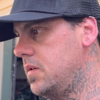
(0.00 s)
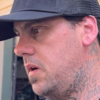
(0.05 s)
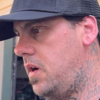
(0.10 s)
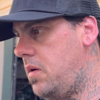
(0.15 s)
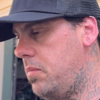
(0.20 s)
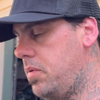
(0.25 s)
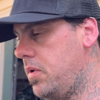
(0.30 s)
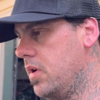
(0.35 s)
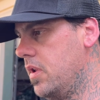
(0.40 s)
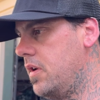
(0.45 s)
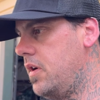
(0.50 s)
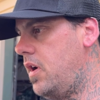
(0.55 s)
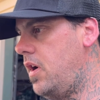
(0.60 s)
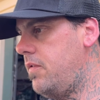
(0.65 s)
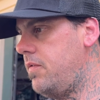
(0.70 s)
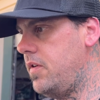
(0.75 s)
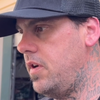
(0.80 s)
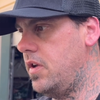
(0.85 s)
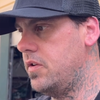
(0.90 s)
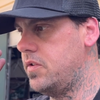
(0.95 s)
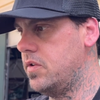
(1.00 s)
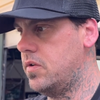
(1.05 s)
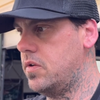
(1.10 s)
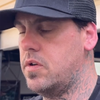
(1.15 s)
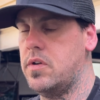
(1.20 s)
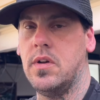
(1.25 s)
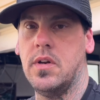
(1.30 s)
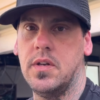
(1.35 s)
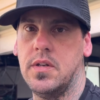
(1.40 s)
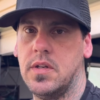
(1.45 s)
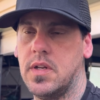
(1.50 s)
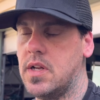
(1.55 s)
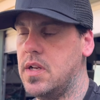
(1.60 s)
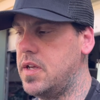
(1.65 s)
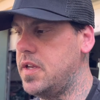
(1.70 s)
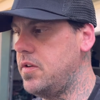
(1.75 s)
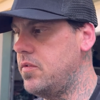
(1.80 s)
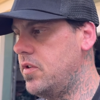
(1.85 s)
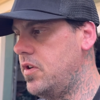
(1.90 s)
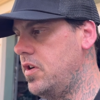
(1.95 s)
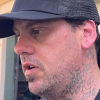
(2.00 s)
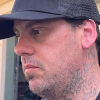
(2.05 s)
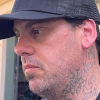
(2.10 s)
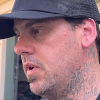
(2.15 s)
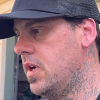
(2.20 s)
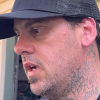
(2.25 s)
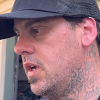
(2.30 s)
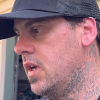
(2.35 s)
I'll pull it off and I'll do it all in the clean room.